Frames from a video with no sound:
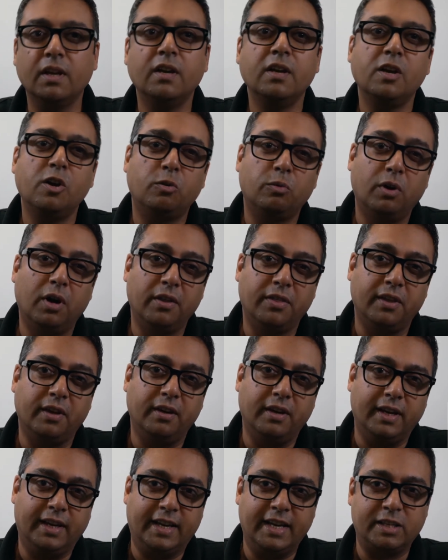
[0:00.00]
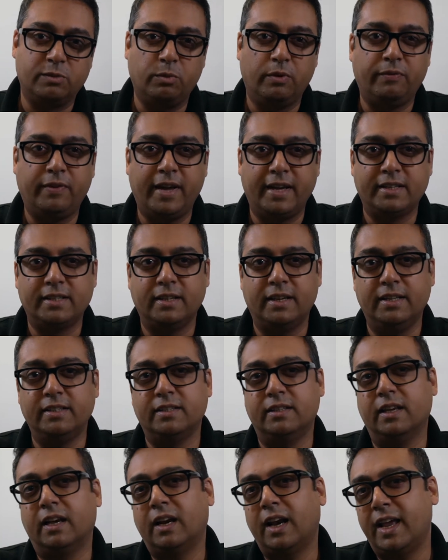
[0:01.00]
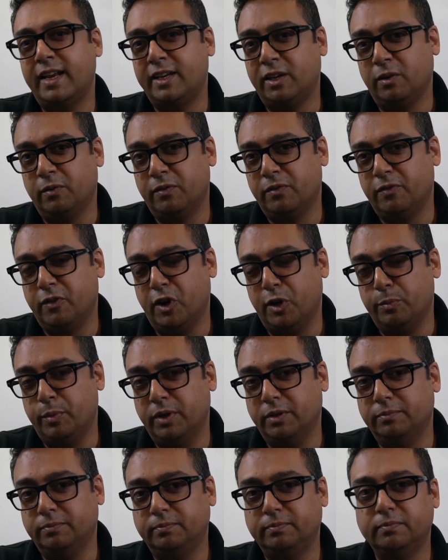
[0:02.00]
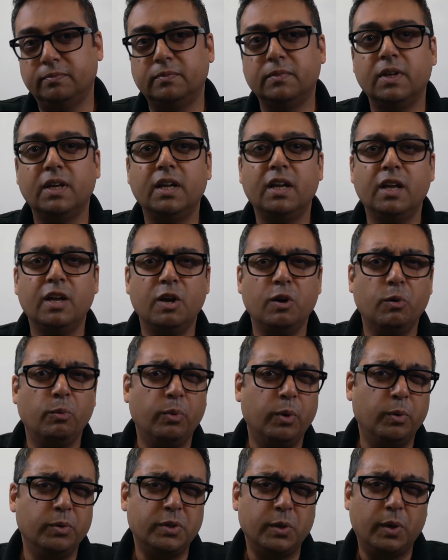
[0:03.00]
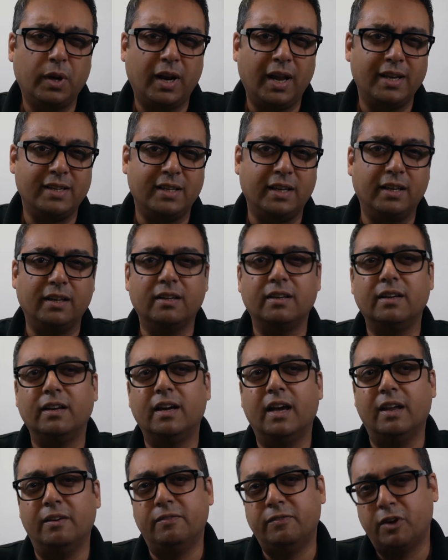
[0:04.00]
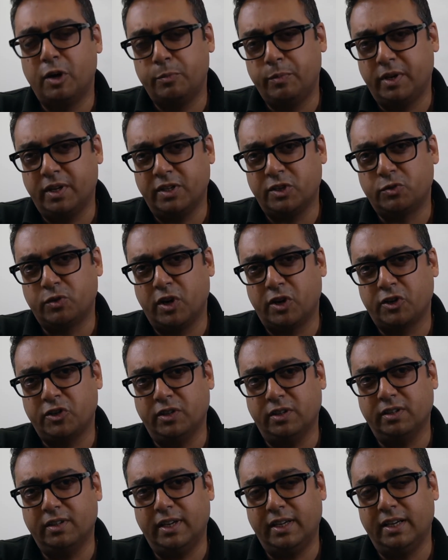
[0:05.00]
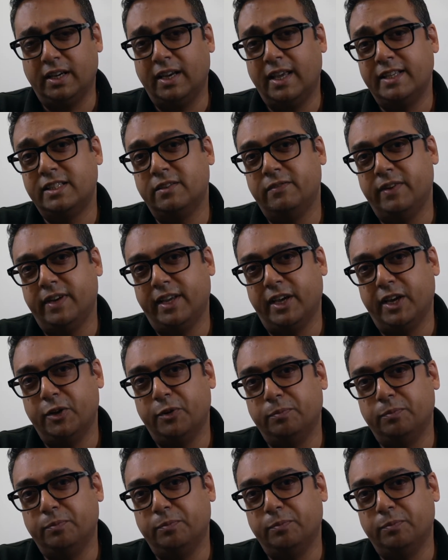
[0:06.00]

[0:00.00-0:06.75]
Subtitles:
Rather, it gets reflected into the cladding of the fibre. We will do cladding and fibre construction in a later video.